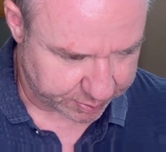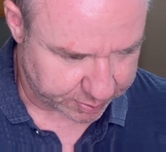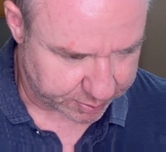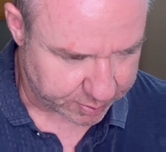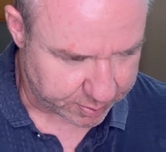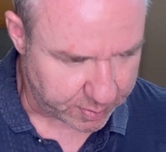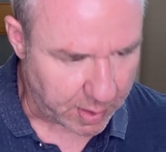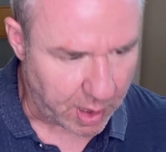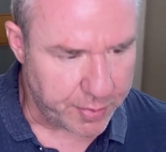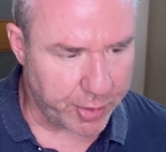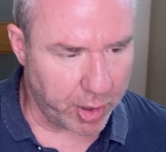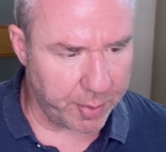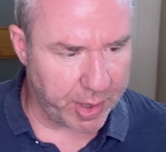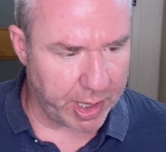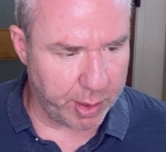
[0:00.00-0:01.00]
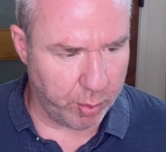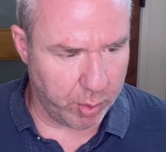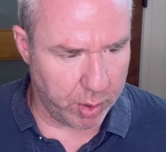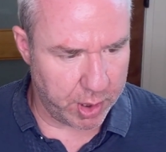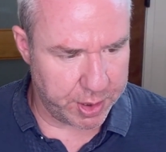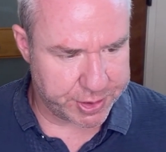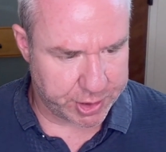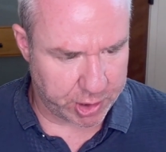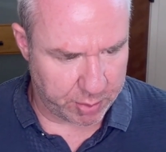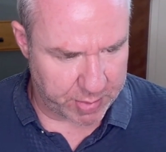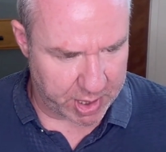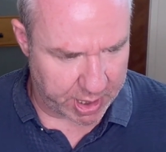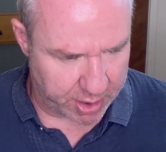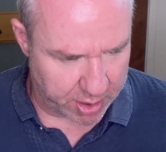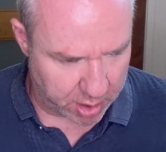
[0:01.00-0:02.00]
There are many words you may
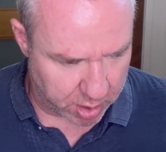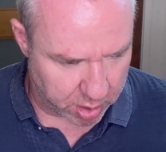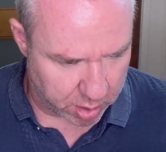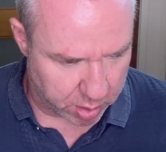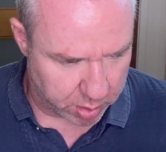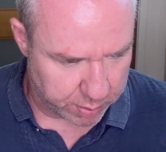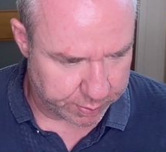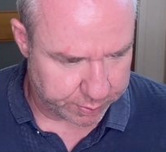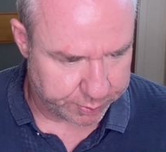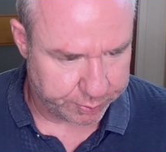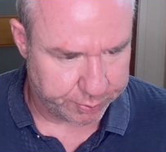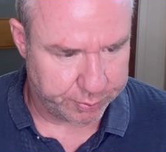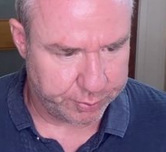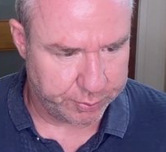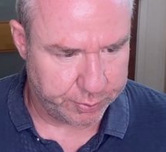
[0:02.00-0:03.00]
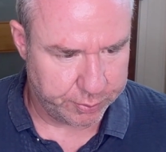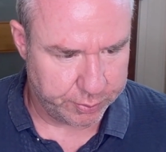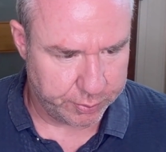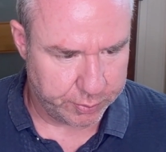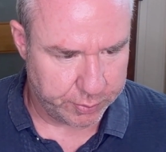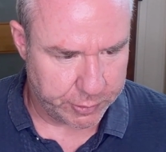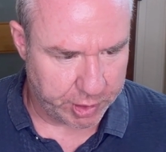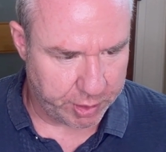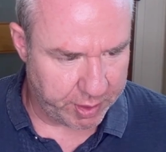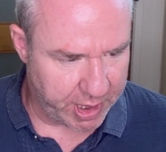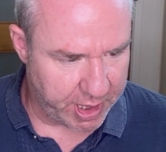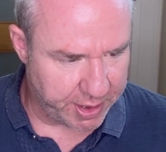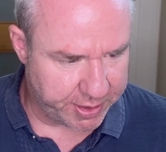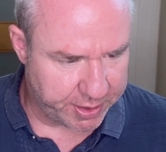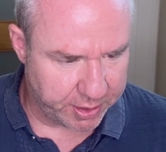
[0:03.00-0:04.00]
know. You need
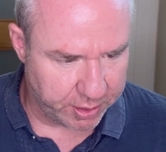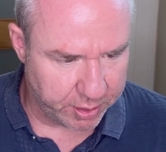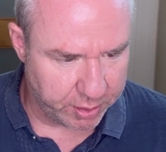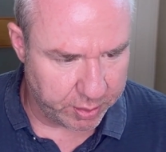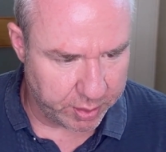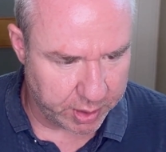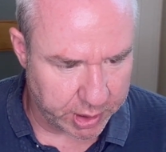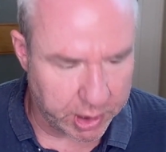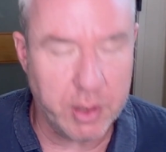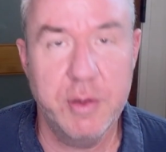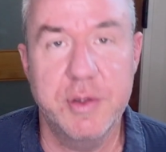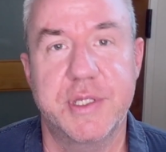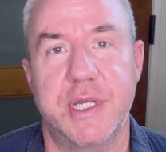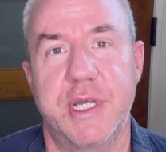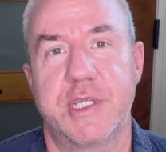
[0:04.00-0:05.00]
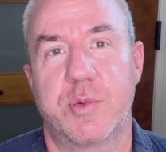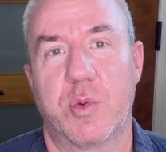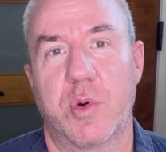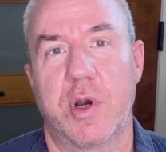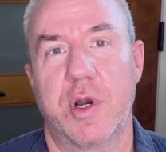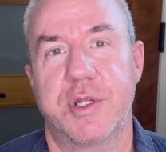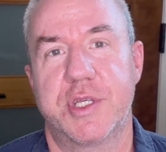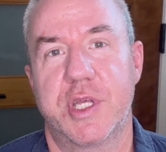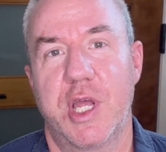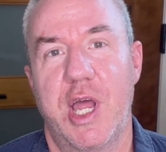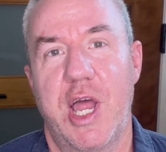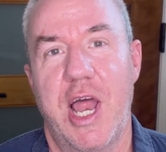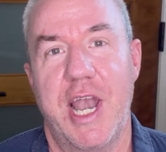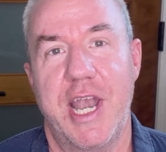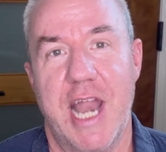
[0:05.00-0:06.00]
to use these words
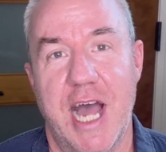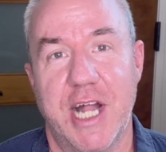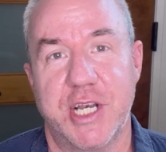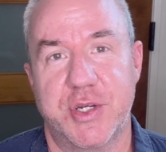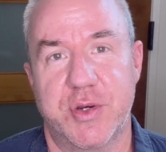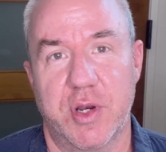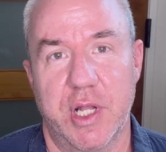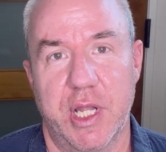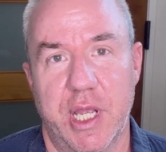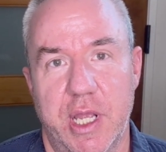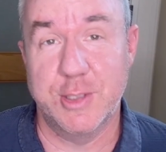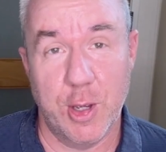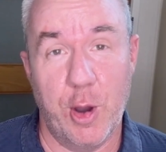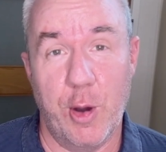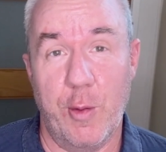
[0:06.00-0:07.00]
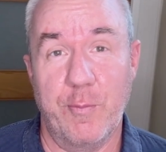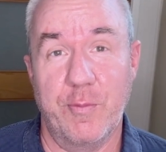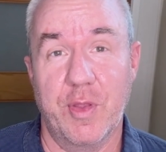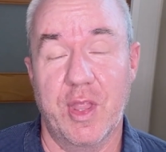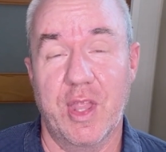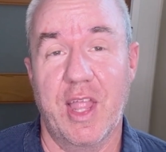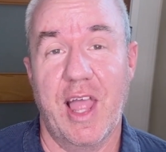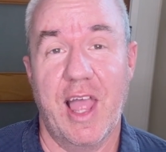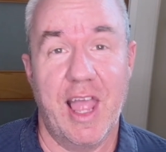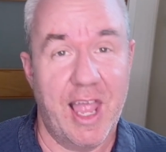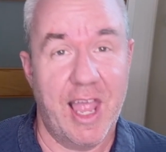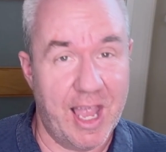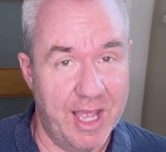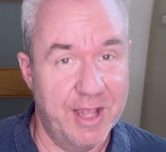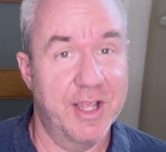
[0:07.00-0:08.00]
naturally. So,
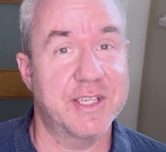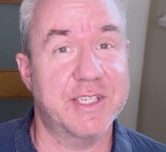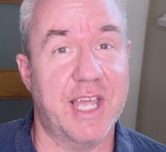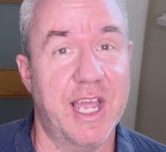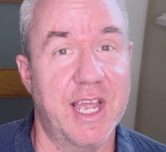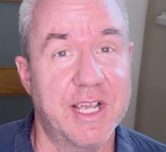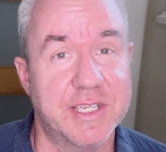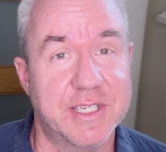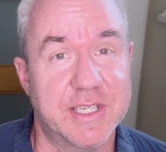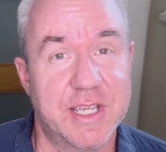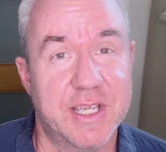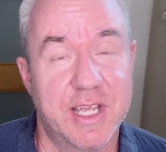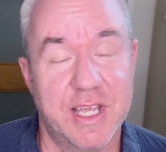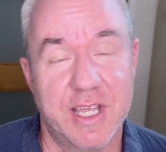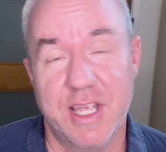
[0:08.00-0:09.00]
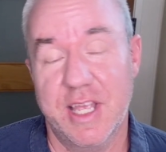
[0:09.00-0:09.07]
in this case,